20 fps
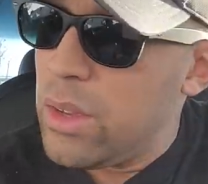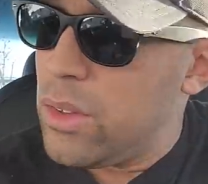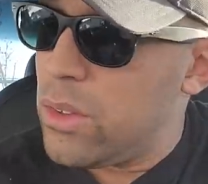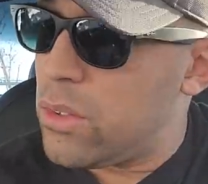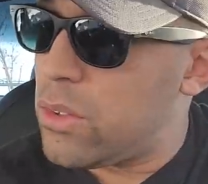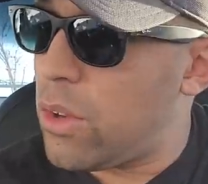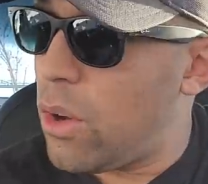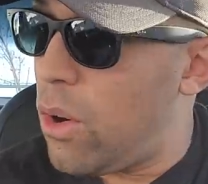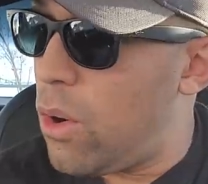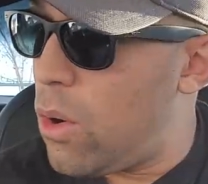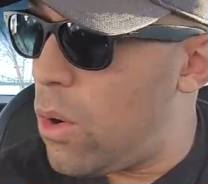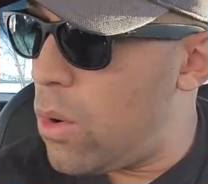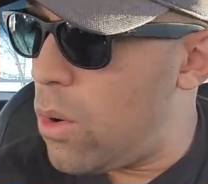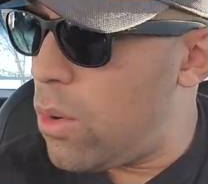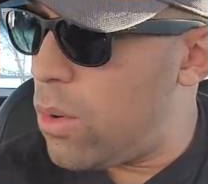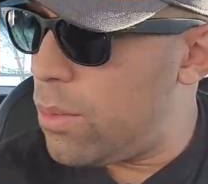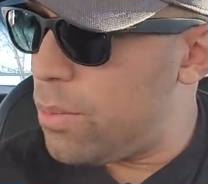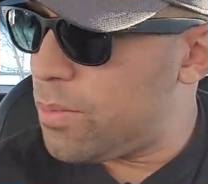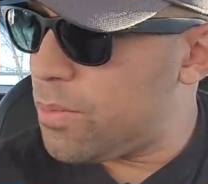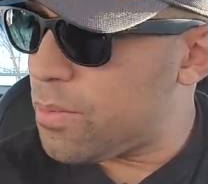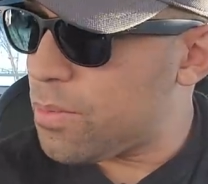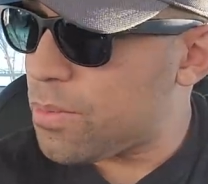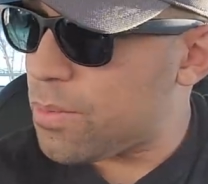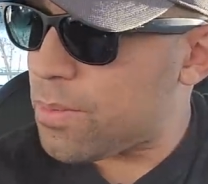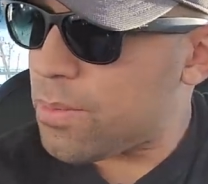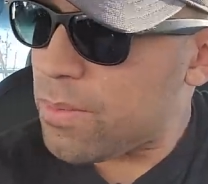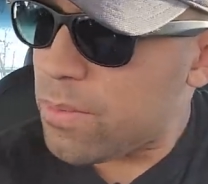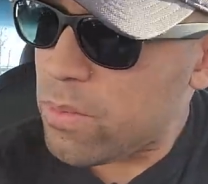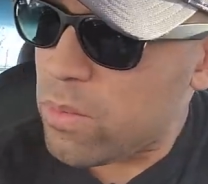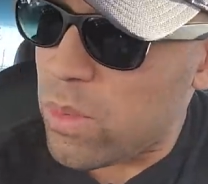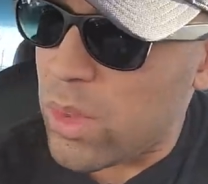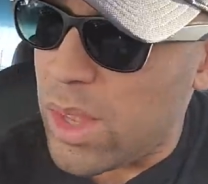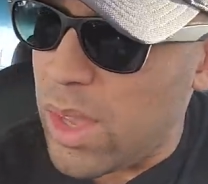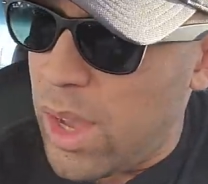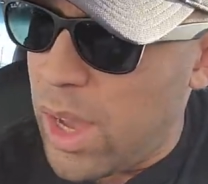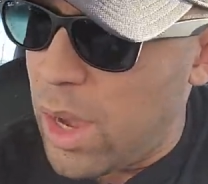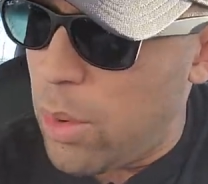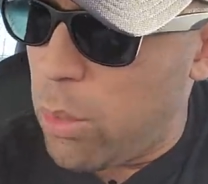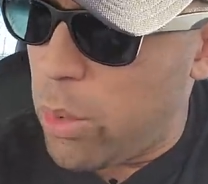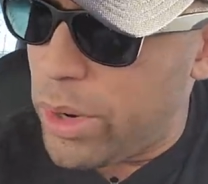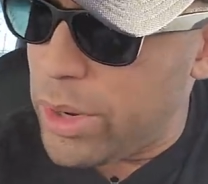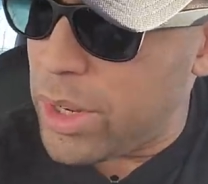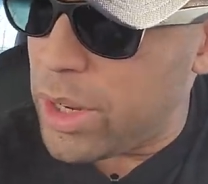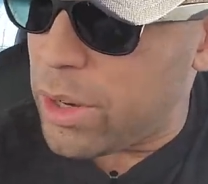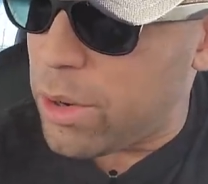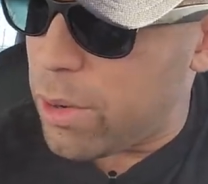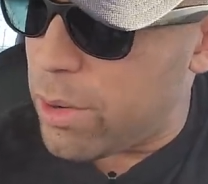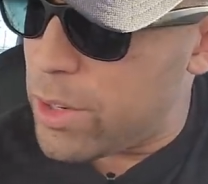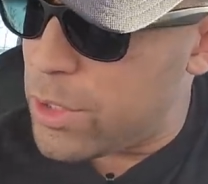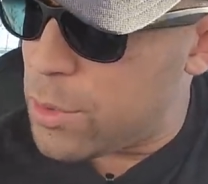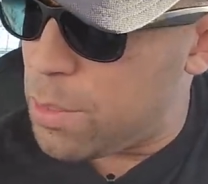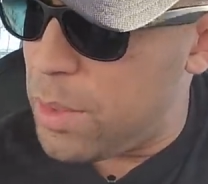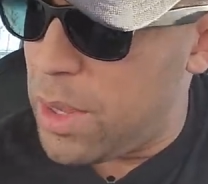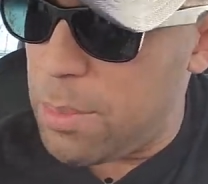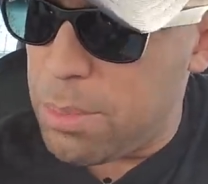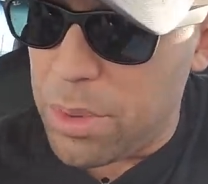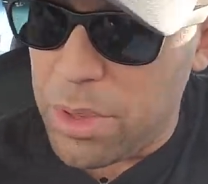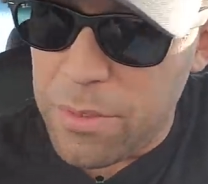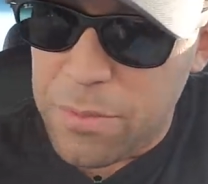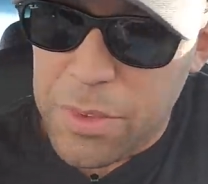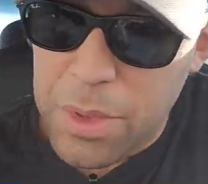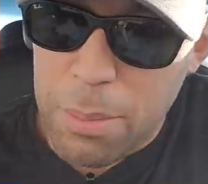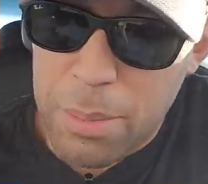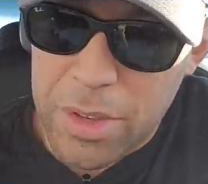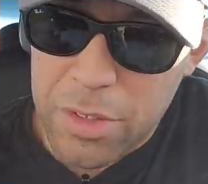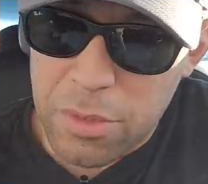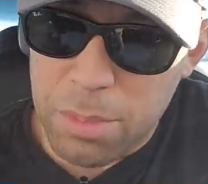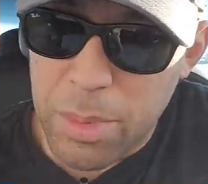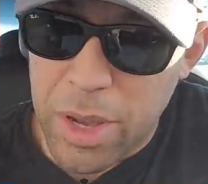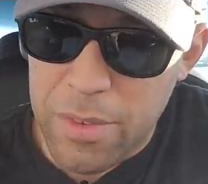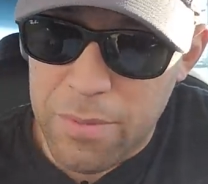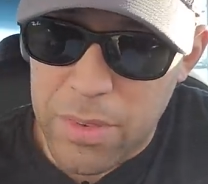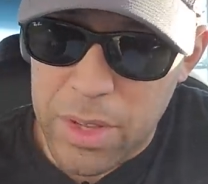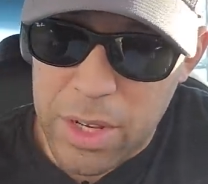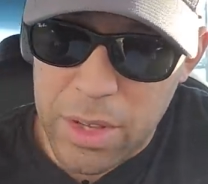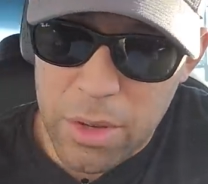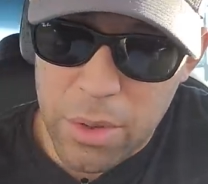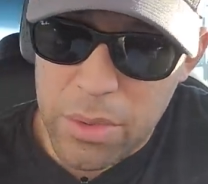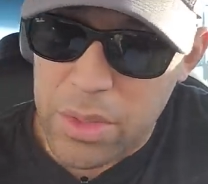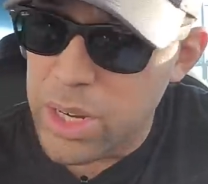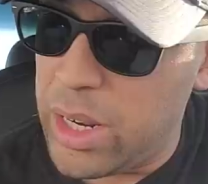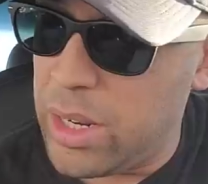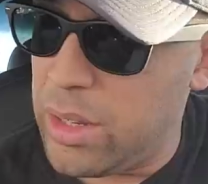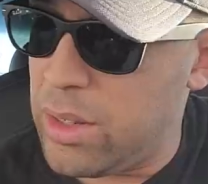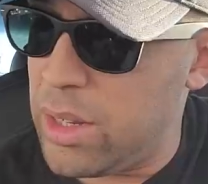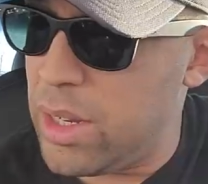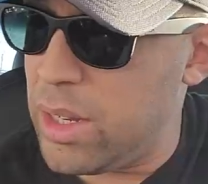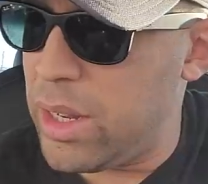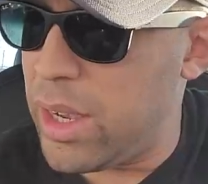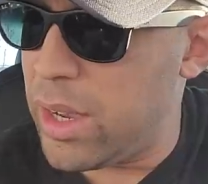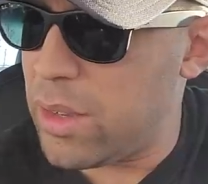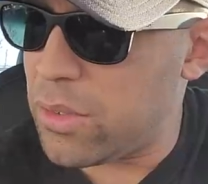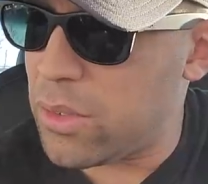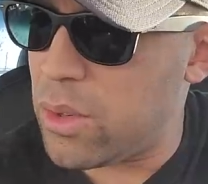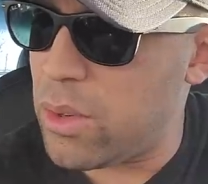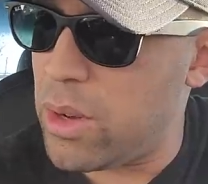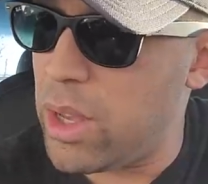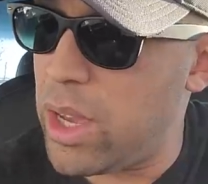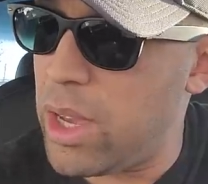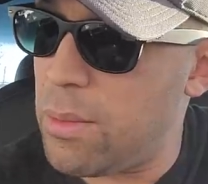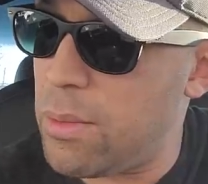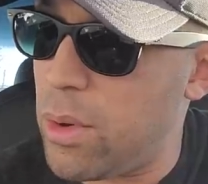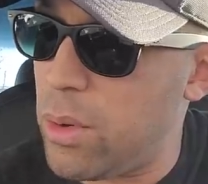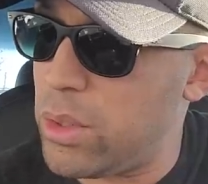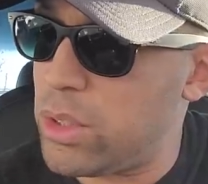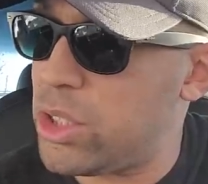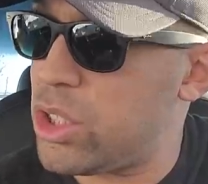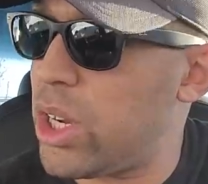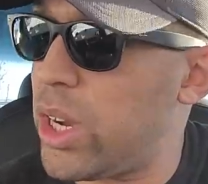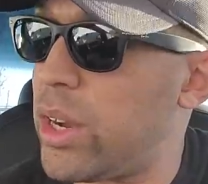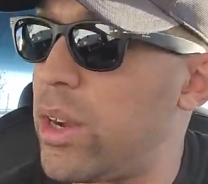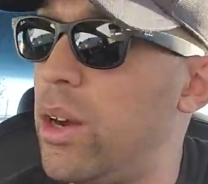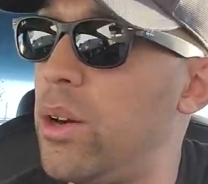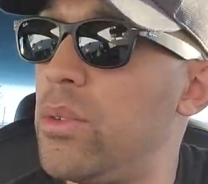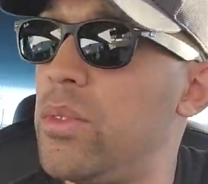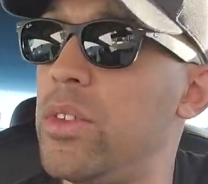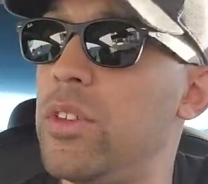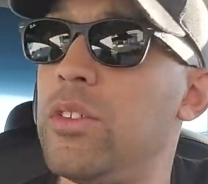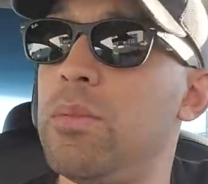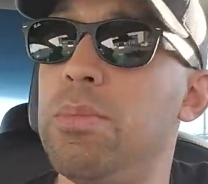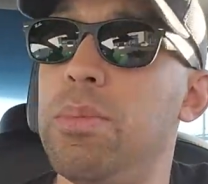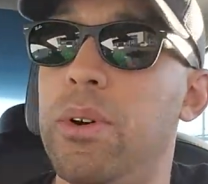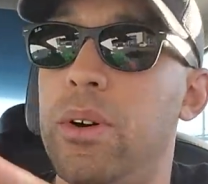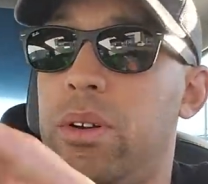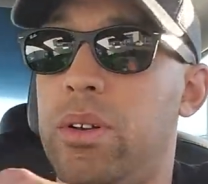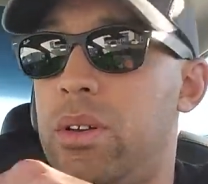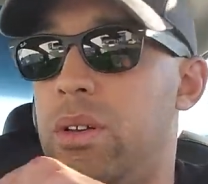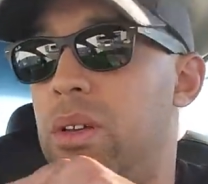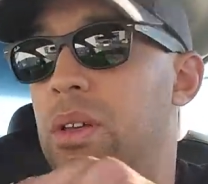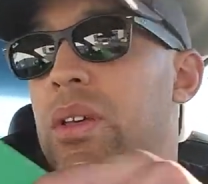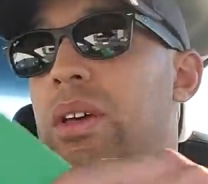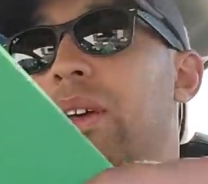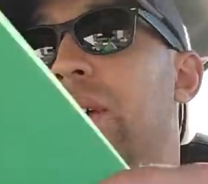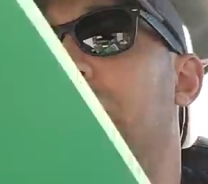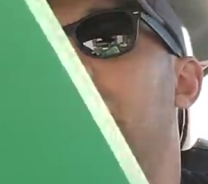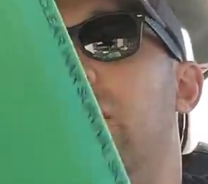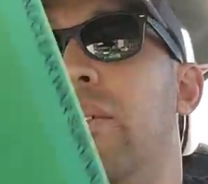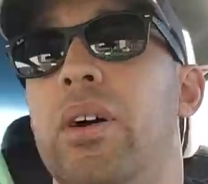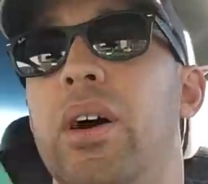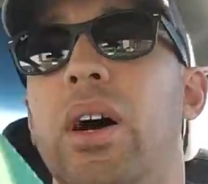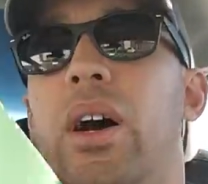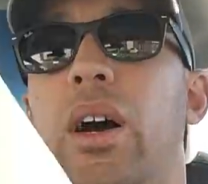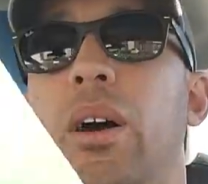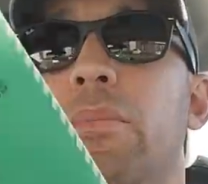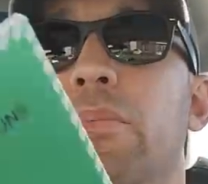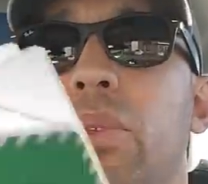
So I would encourage people if you missed my video I did yesterday, go and check out this book uh,